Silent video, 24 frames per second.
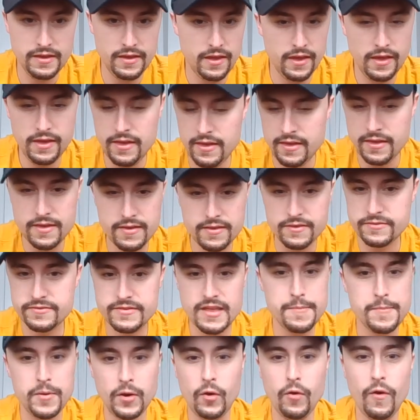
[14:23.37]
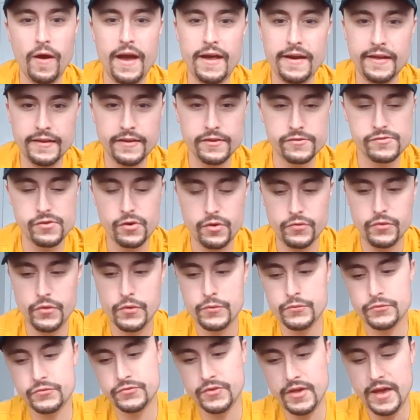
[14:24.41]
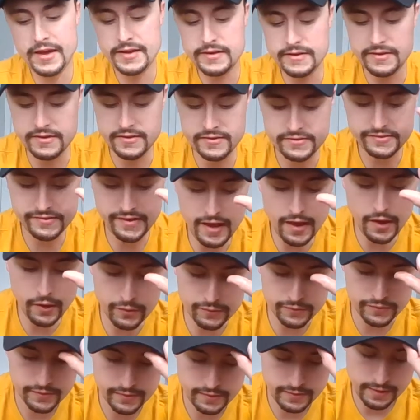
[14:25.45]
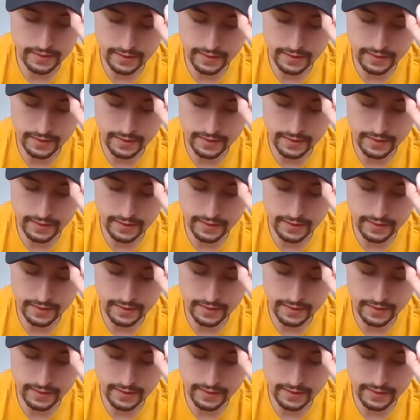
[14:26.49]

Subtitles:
as democratic as all those ideas sound,